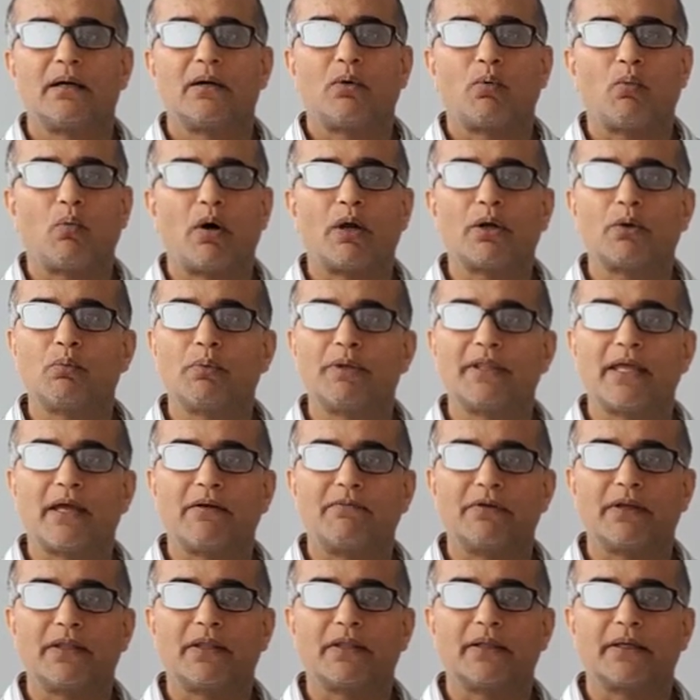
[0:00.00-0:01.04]
One with
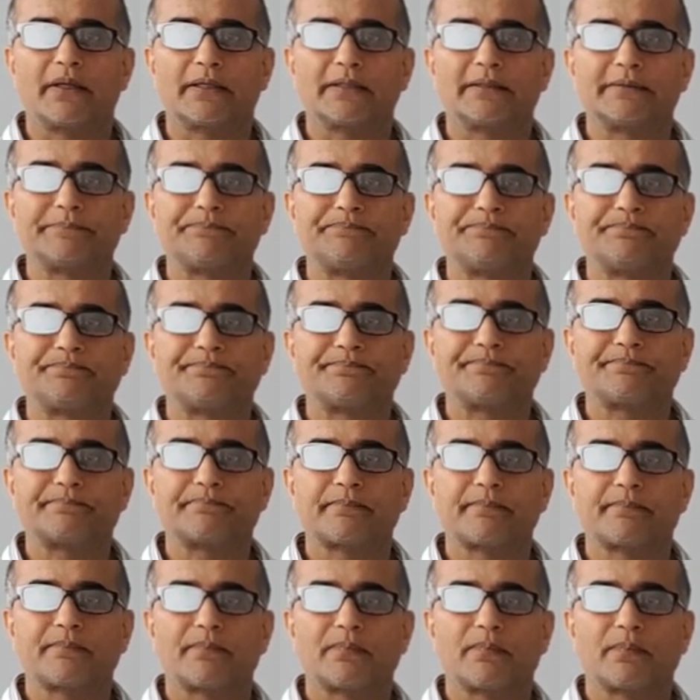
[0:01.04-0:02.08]
everything.
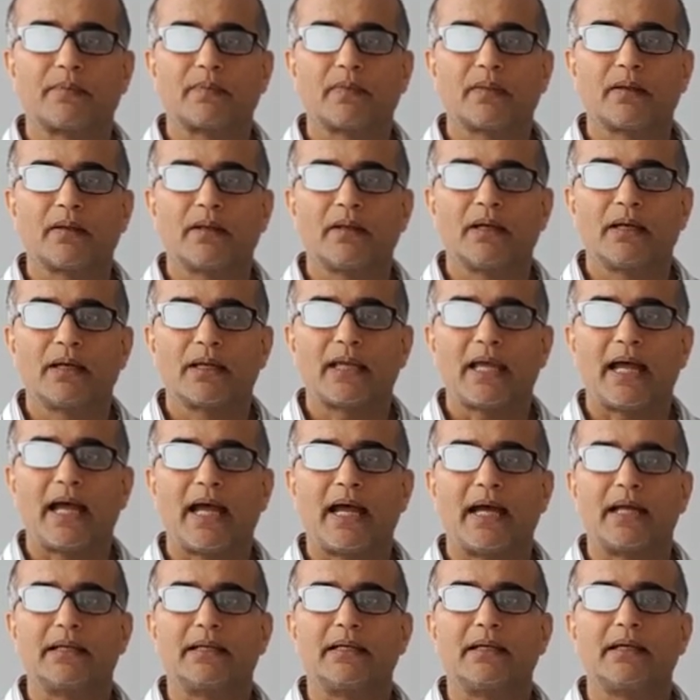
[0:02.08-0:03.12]

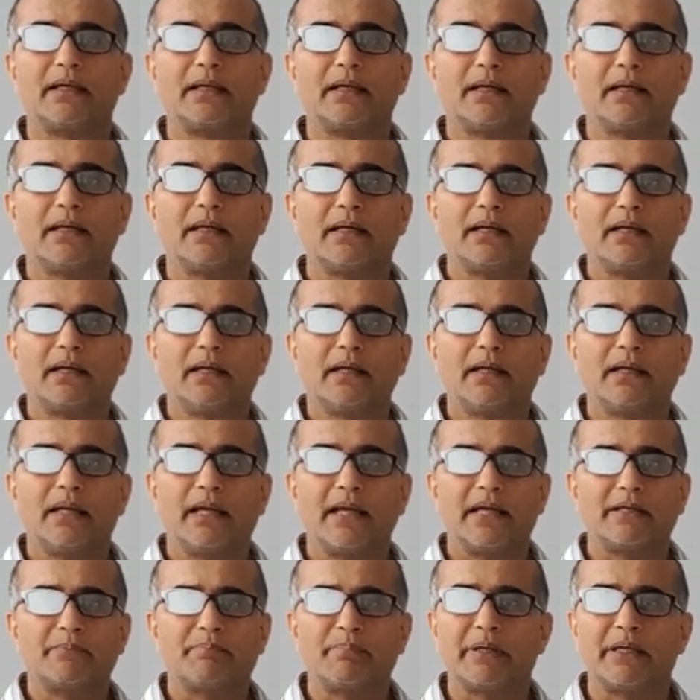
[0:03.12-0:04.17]
Can
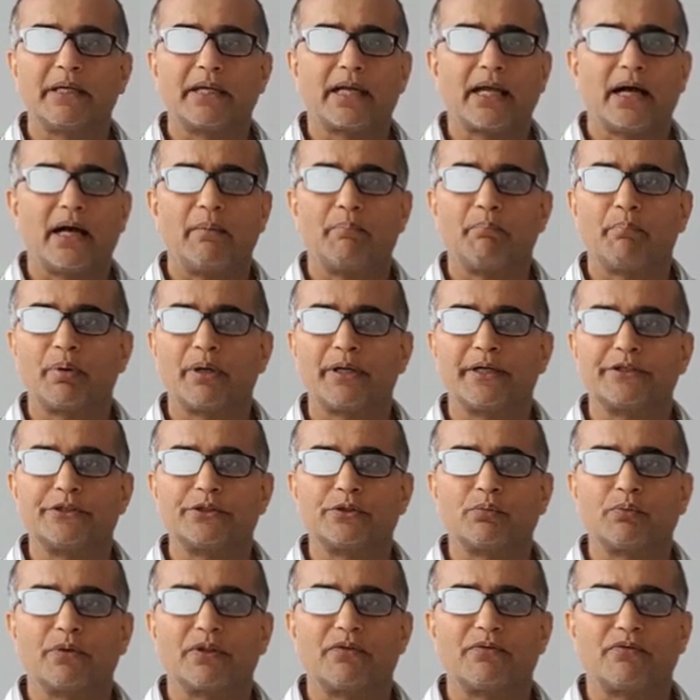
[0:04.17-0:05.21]
it be
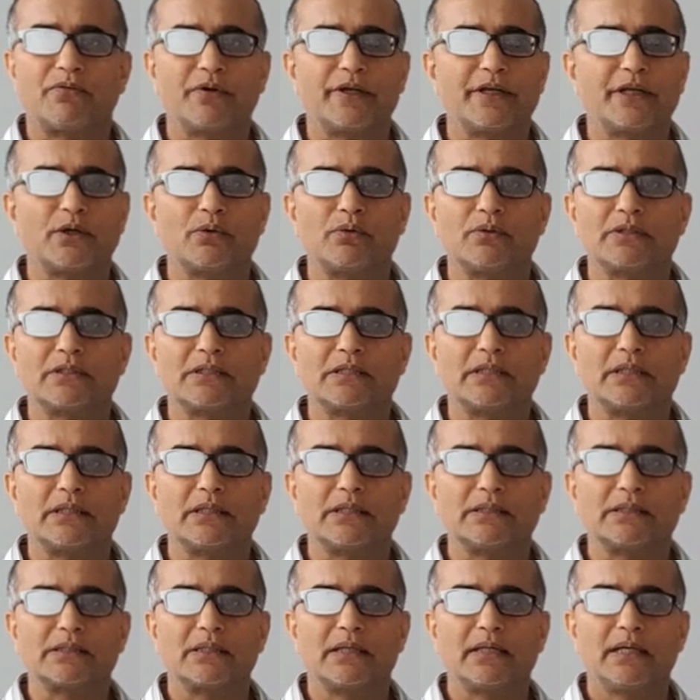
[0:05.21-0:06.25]
accomplished with
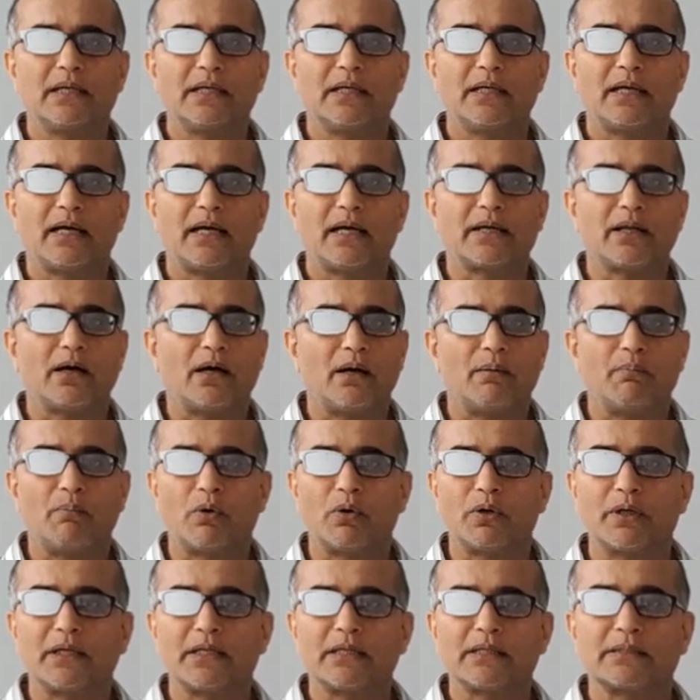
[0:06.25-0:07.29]
frequencies and
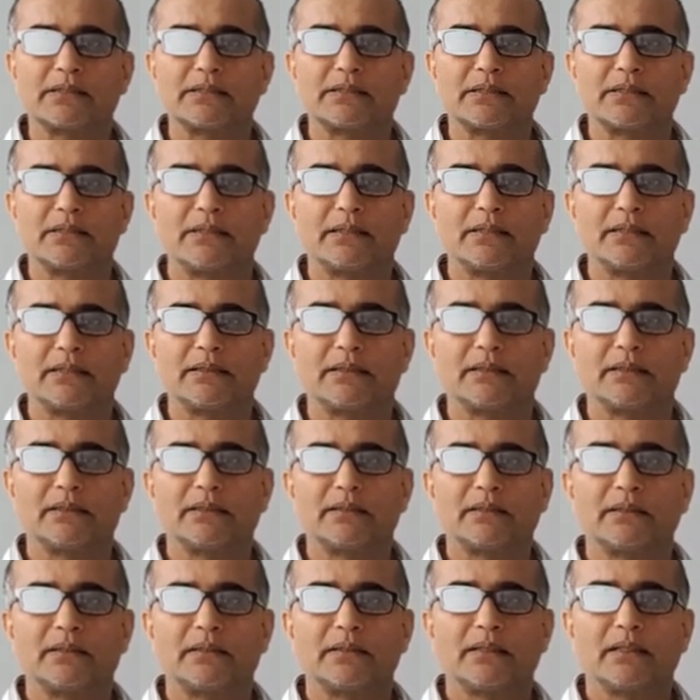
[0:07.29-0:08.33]
harmonics?
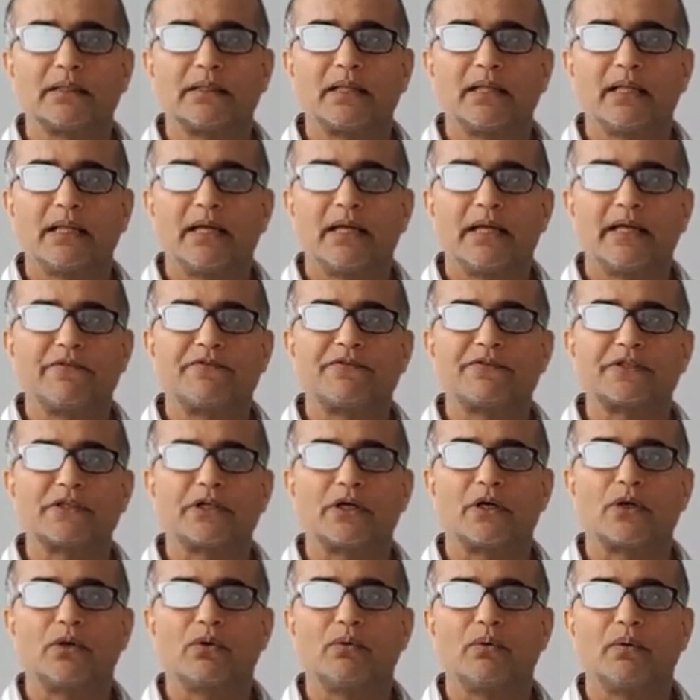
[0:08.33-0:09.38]
If
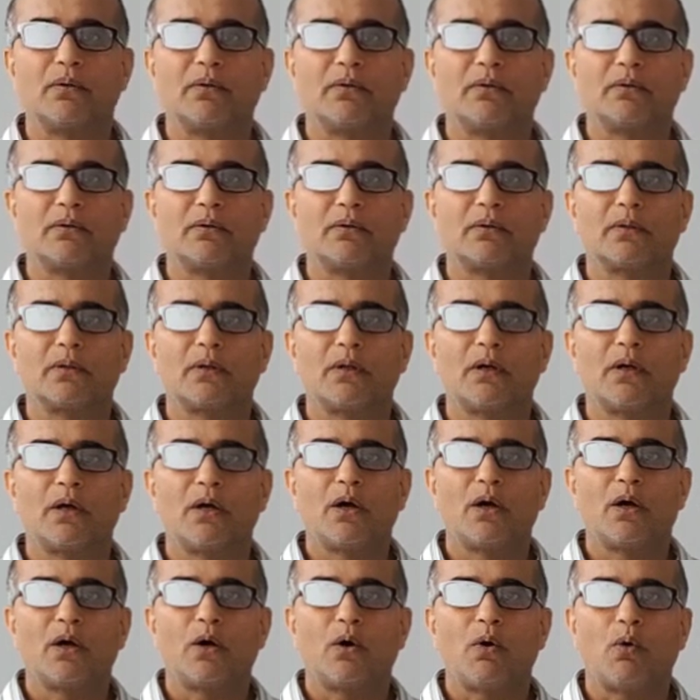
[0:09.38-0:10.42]
so,
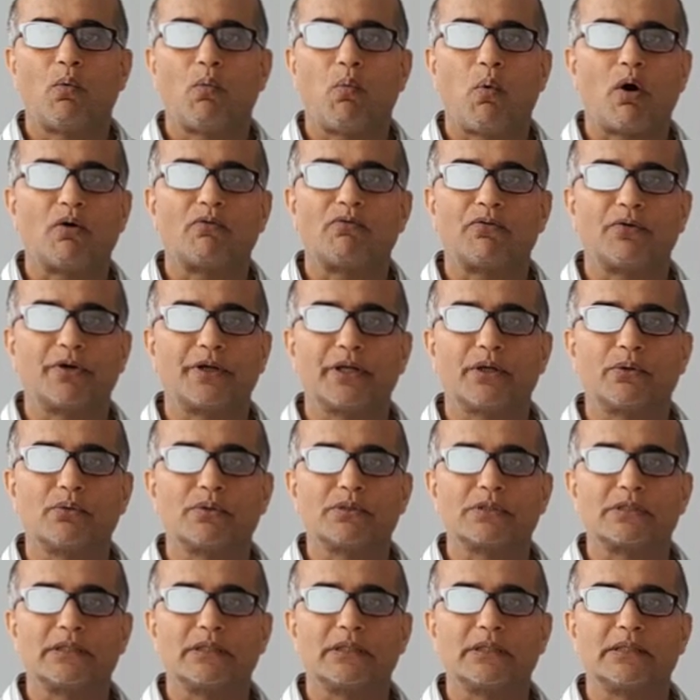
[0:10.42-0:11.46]
what
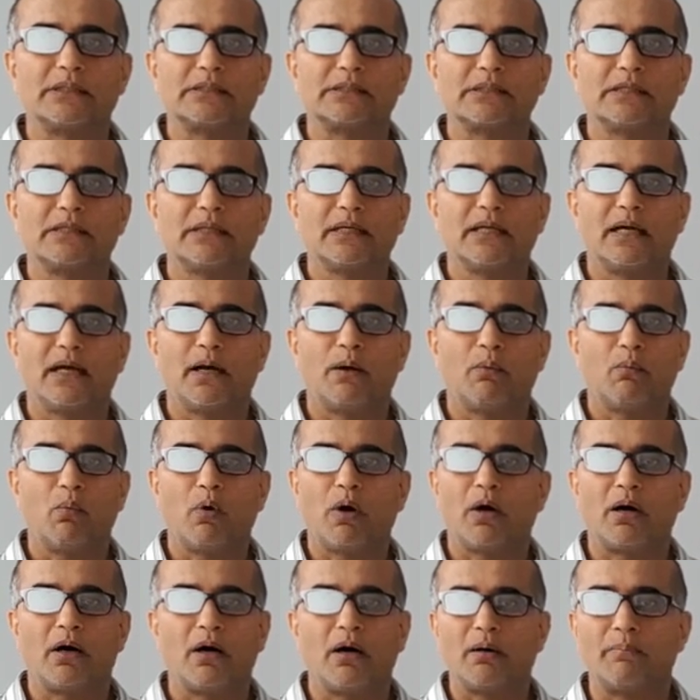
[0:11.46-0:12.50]
frequencies and
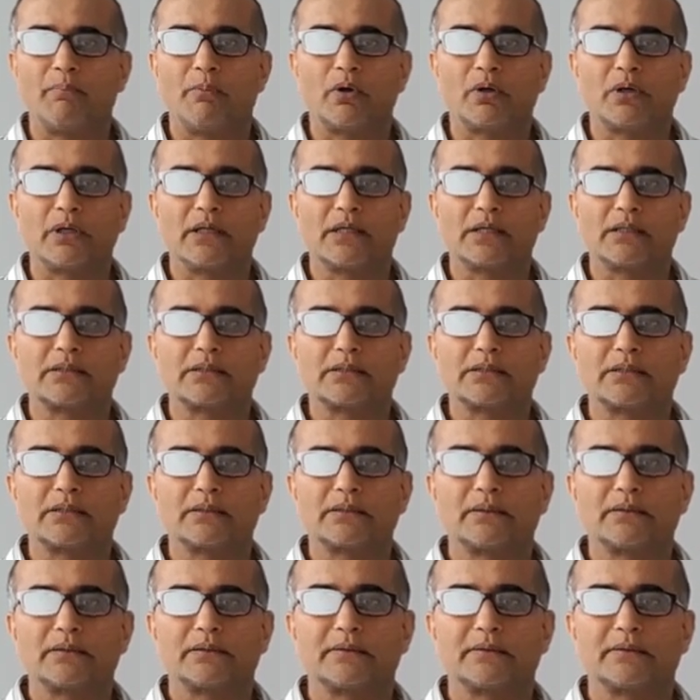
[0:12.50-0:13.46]
what harmonics.